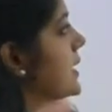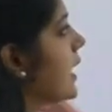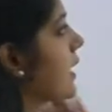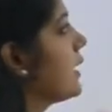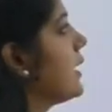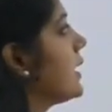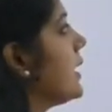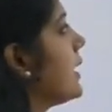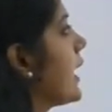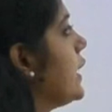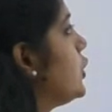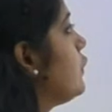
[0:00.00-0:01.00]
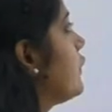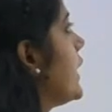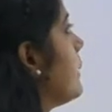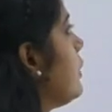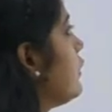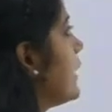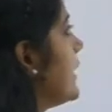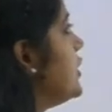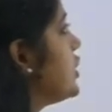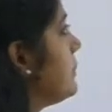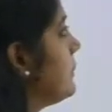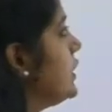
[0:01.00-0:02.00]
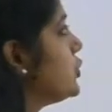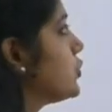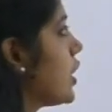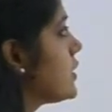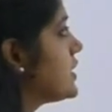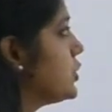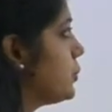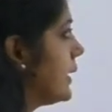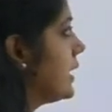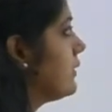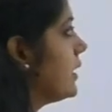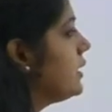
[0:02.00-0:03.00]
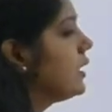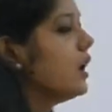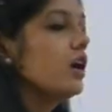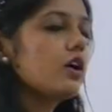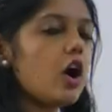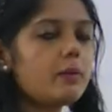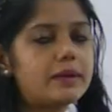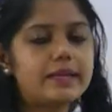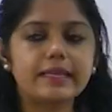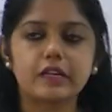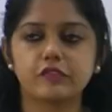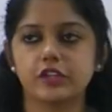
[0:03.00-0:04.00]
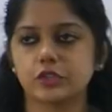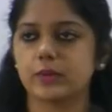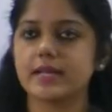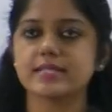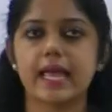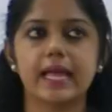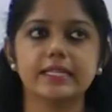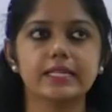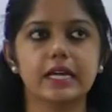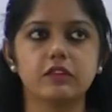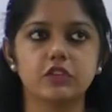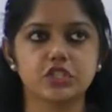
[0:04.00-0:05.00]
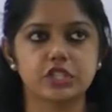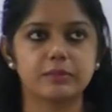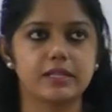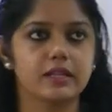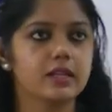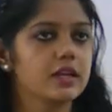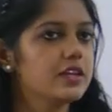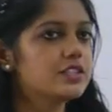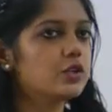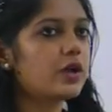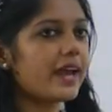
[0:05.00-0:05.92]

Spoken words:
the Karnataka Right to Freedom of Religion Bill 2021, commonly referred to as anti-conversion bill. So